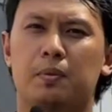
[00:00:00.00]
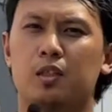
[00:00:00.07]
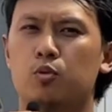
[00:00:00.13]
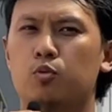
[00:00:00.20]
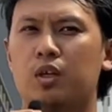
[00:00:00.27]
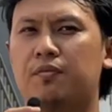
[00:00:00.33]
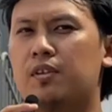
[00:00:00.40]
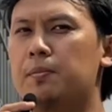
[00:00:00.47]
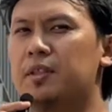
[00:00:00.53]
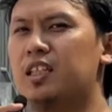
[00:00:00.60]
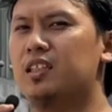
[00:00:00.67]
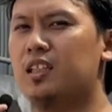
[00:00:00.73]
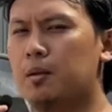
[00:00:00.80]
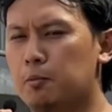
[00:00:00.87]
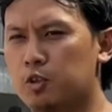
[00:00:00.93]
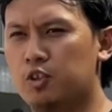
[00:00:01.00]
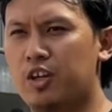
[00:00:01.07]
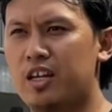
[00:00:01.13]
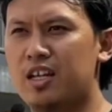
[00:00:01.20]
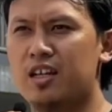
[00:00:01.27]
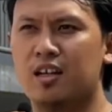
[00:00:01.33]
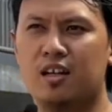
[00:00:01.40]
who have limited time on
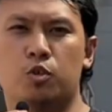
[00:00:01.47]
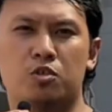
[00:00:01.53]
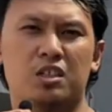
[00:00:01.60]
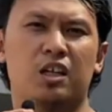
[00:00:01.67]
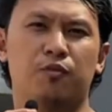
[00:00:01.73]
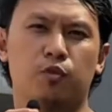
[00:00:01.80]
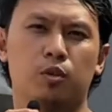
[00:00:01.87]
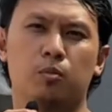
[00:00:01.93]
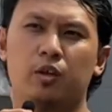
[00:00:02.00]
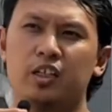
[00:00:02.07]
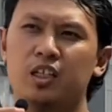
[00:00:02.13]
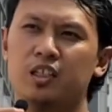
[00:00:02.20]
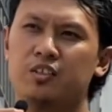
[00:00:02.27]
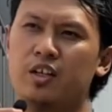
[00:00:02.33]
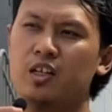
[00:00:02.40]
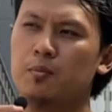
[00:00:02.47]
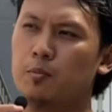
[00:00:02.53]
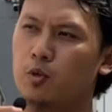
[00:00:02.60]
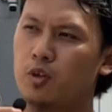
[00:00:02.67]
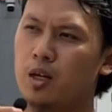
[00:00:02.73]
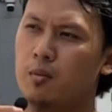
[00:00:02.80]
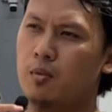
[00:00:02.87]
training, using a full body training
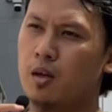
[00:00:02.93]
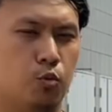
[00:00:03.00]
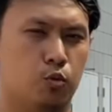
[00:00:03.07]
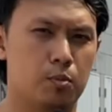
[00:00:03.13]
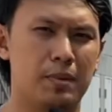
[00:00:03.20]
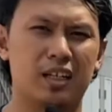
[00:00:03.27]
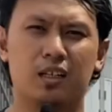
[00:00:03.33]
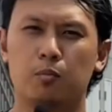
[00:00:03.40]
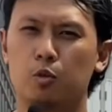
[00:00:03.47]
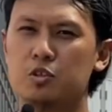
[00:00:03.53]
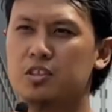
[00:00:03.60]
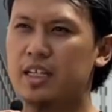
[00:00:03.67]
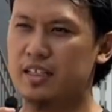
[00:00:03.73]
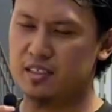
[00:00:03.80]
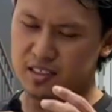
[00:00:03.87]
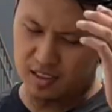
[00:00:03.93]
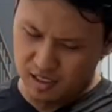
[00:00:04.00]
program would make the most sense.